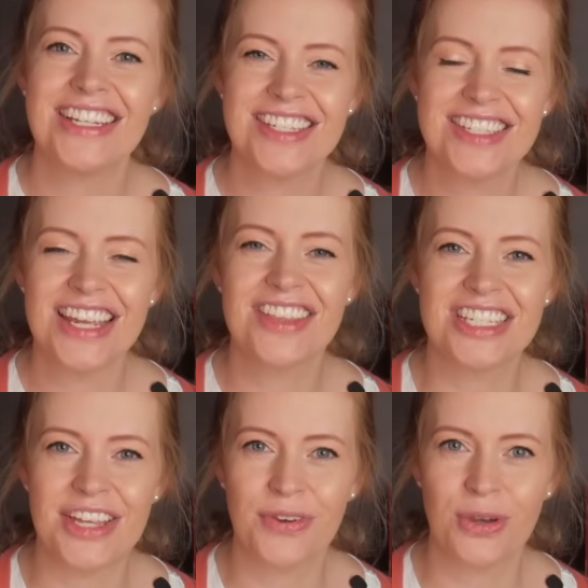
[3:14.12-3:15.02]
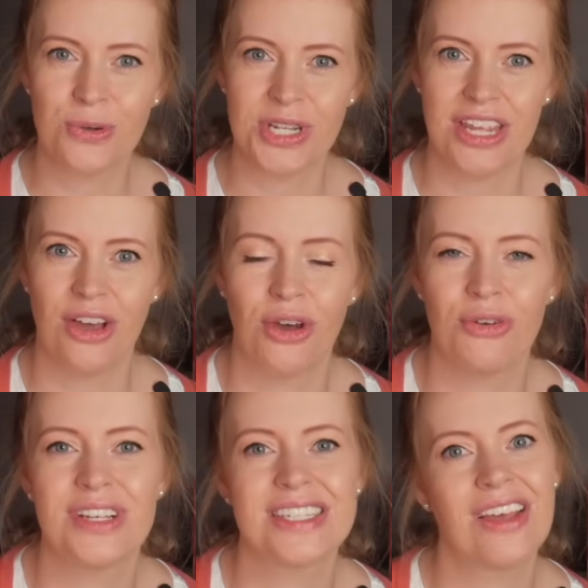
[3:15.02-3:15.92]
understand the difficulty
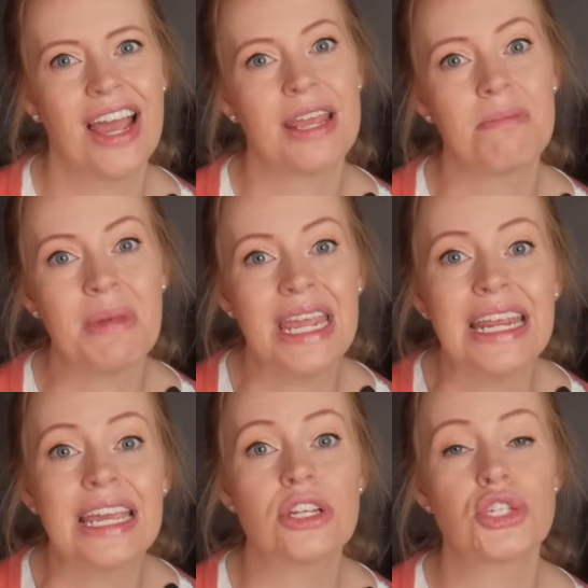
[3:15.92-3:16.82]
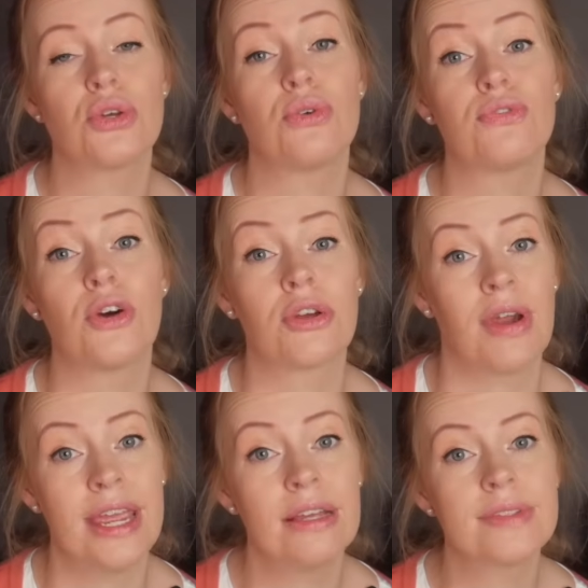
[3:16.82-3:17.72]
of assigning meaning to
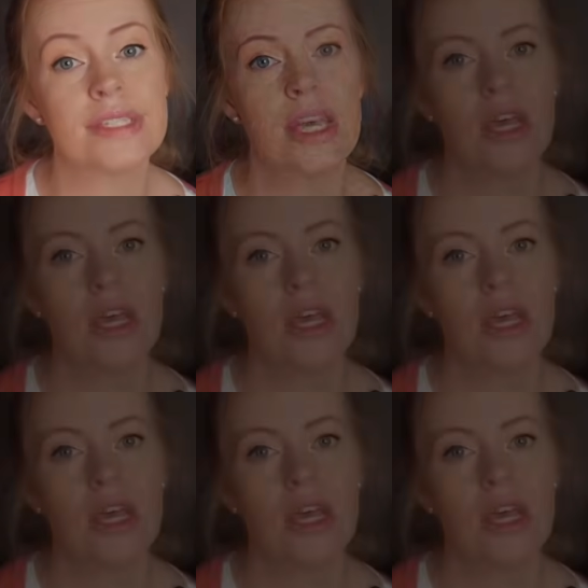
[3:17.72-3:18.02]
photographs,